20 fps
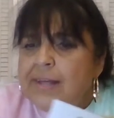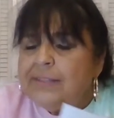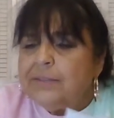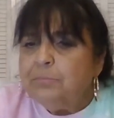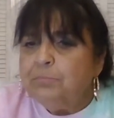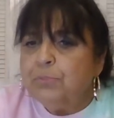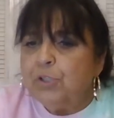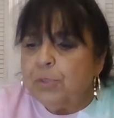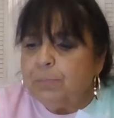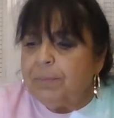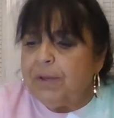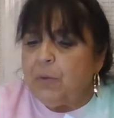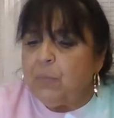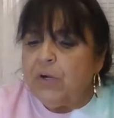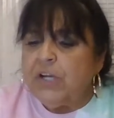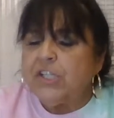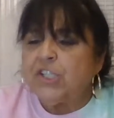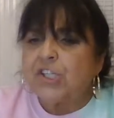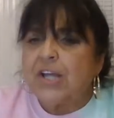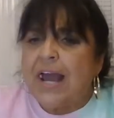Book
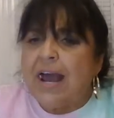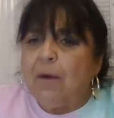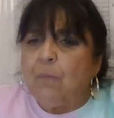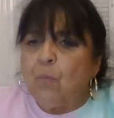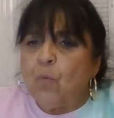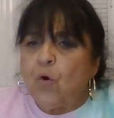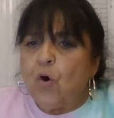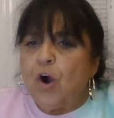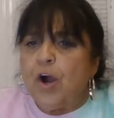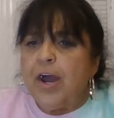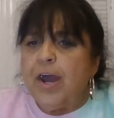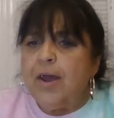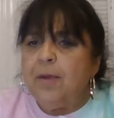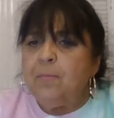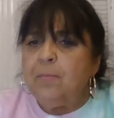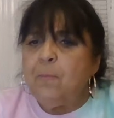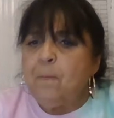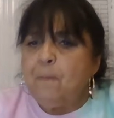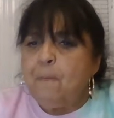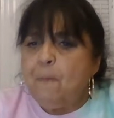Bewitched got
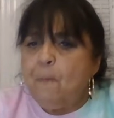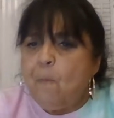one.